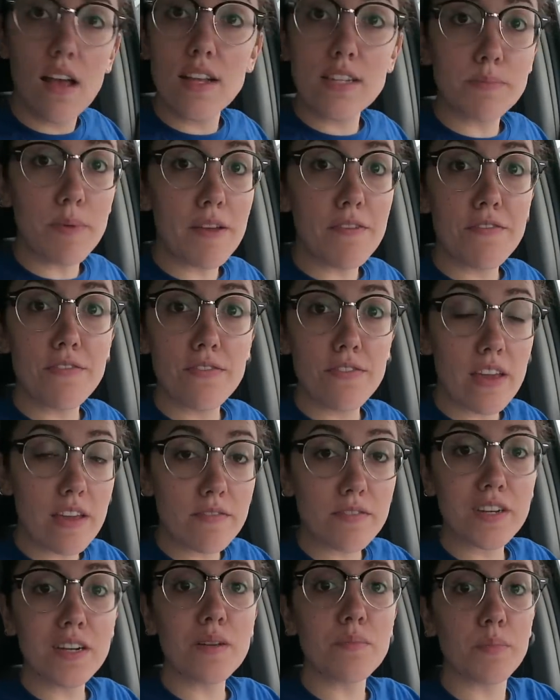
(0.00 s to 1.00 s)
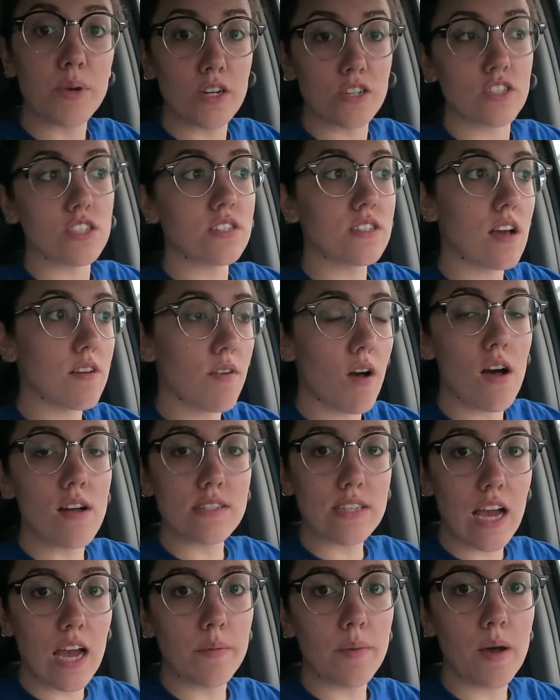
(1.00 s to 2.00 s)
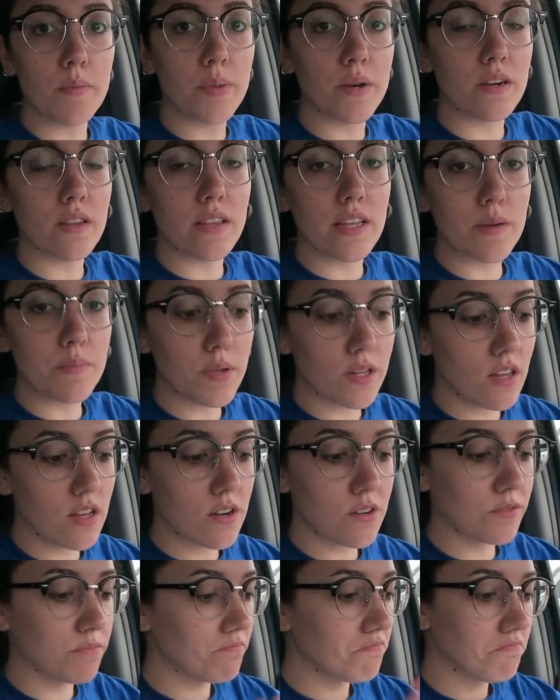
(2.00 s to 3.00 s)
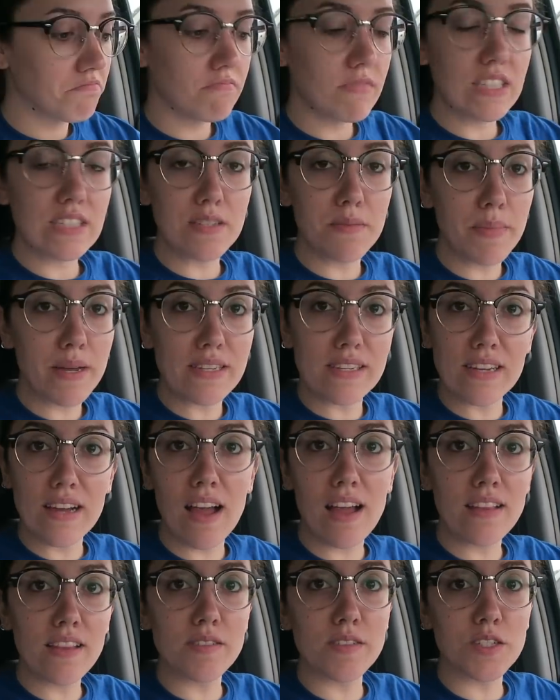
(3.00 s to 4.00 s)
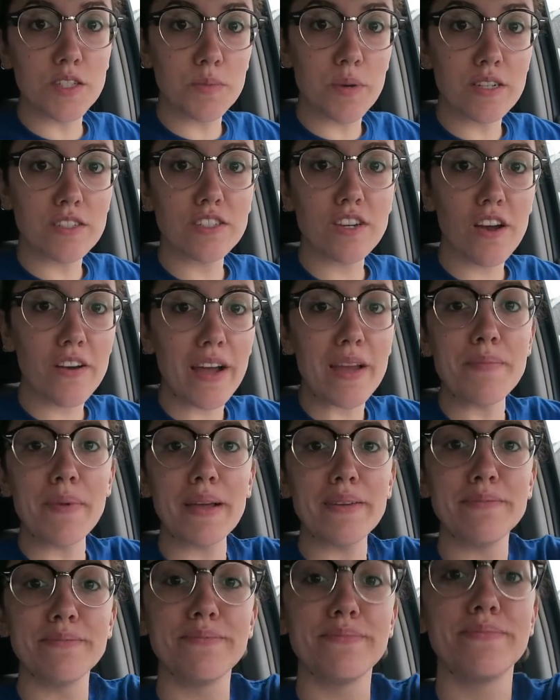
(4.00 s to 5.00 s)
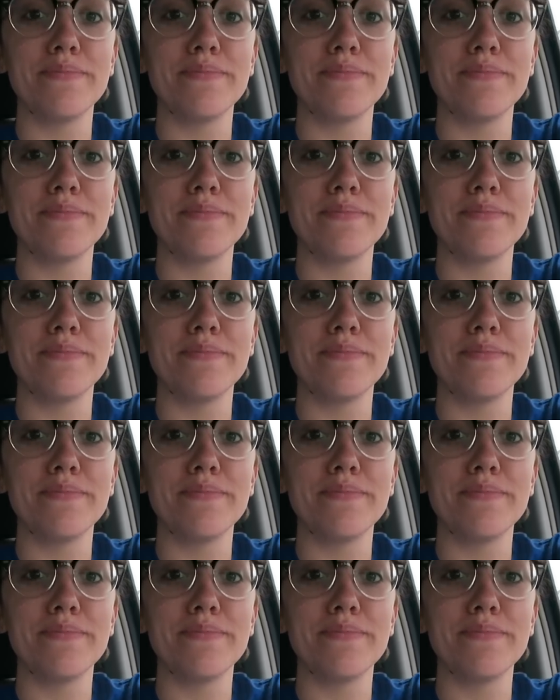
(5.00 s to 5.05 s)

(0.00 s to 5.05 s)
It's my favorite purchase of all time. I'll put a link below. It's amazing. I love it so much. Okay, bye.